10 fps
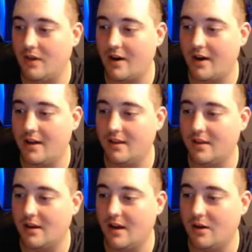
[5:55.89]
area
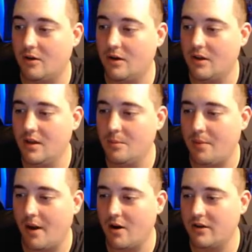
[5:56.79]
denial by
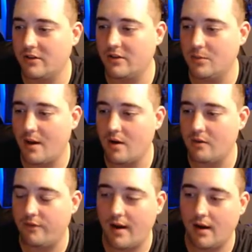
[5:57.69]
harnessing the power of
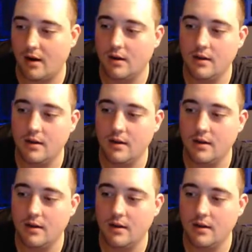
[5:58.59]
fire.